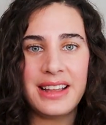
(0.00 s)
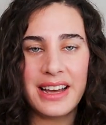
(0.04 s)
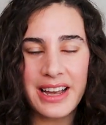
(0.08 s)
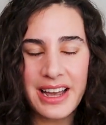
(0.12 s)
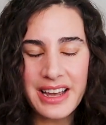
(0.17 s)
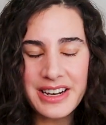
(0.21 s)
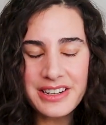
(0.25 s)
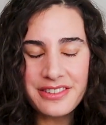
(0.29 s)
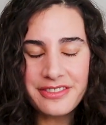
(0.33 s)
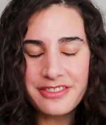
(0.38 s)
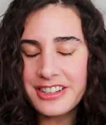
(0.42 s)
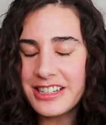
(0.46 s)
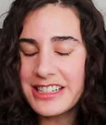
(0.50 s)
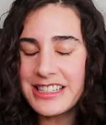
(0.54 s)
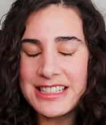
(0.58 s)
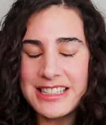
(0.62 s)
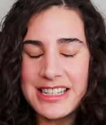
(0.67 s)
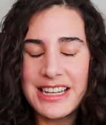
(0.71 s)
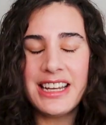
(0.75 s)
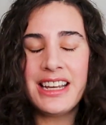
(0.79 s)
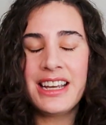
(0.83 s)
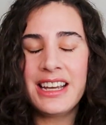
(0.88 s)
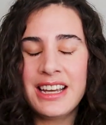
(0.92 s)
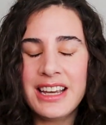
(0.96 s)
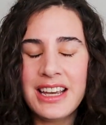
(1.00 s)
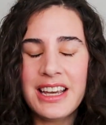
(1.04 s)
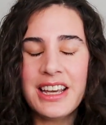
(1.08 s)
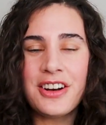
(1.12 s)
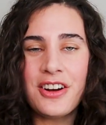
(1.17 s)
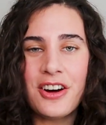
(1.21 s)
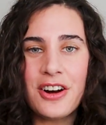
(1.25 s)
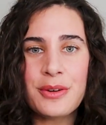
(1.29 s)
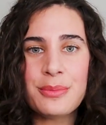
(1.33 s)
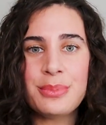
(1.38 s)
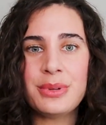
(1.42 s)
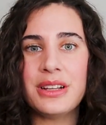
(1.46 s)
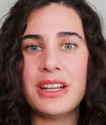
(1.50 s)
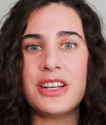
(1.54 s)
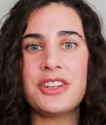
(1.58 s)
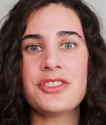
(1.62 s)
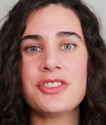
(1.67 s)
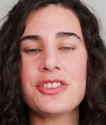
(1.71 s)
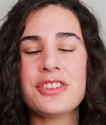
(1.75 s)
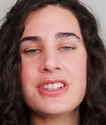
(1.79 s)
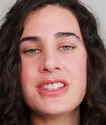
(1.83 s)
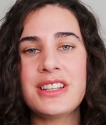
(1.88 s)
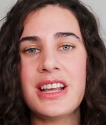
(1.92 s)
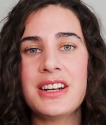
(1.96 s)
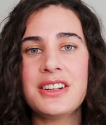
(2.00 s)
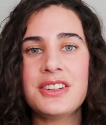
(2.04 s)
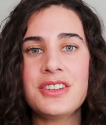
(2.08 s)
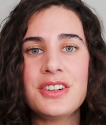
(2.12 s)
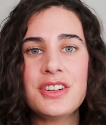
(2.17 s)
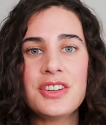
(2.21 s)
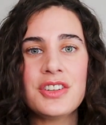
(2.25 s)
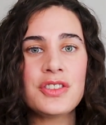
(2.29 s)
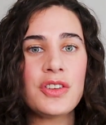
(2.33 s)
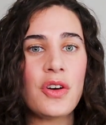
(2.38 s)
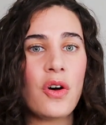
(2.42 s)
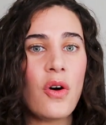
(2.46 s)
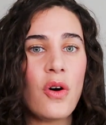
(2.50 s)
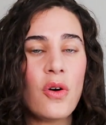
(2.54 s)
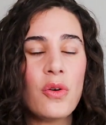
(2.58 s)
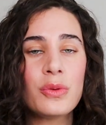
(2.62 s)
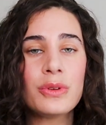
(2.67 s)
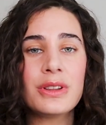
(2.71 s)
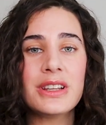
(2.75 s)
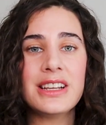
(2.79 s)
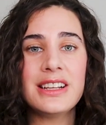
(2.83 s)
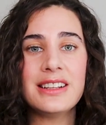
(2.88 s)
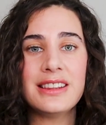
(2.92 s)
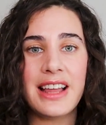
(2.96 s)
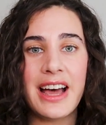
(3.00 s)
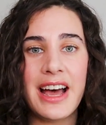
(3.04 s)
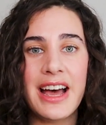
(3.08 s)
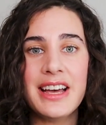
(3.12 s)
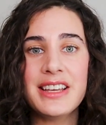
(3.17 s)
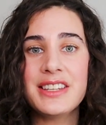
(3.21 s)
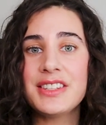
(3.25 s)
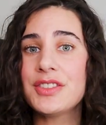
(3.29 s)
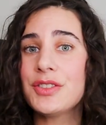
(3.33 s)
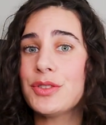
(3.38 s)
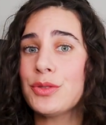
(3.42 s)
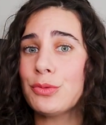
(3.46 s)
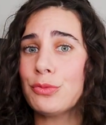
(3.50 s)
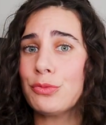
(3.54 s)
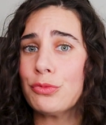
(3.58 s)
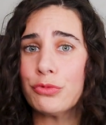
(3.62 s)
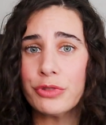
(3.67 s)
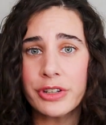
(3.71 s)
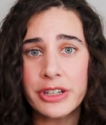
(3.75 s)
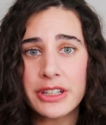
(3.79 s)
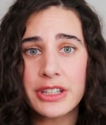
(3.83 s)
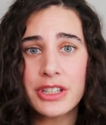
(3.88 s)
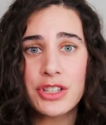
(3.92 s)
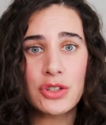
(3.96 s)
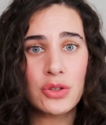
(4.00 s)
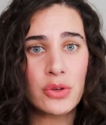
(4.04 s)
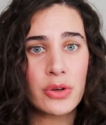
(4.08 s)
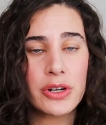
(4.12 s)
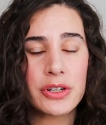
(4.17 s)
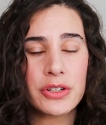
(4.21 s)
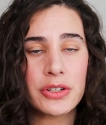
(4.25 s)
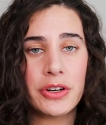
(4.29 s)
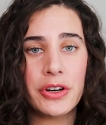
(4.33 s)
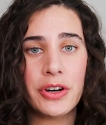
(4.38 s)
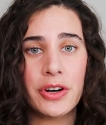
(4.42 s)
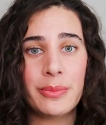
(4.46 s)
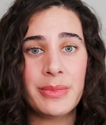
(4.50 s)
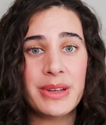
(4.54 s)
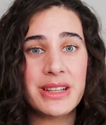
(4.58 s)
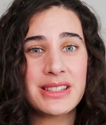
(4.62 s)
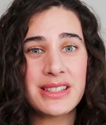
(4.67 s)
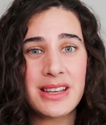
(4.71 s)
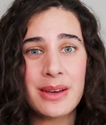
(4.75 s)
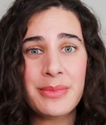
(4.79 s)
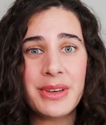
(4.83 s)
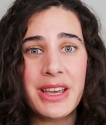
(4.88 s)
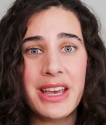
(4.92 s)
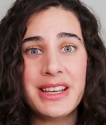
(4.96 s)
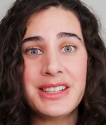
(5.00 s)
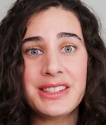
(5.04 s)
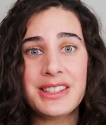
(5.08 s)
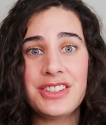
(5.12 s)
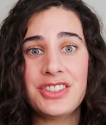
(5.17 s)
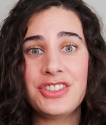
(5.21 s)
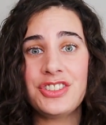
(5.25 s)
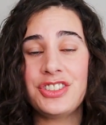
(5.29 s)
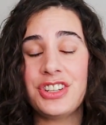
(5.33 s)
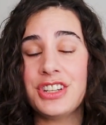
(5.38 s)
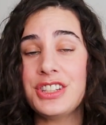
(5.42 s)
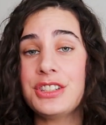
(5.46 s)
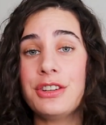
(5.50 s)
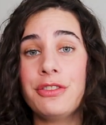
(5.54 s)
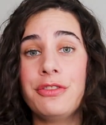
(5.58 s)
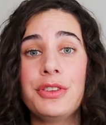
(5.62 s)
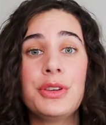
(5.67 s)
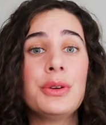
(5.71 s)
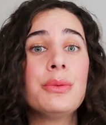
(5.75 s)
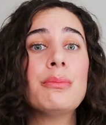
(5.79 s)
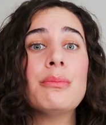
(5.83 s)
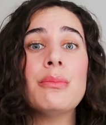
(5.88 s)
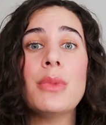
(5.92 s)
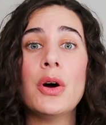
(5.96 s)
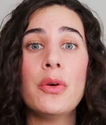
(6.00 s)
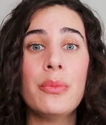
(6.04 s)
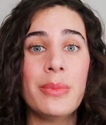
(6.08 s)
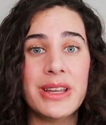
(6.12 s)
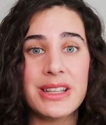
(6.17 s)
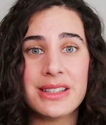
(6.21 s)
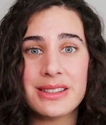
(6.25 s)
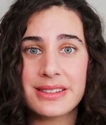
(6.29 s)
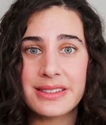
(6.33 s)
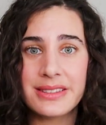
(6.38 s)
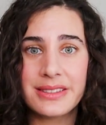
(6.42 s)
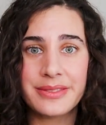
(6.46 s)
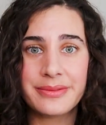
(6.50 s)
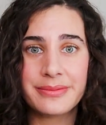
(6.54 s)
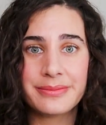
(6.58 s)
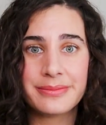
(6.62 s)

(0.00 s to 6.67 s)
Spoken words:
that kind of ding in our pleasure centers only lasts really short term, in some cases just a few moments.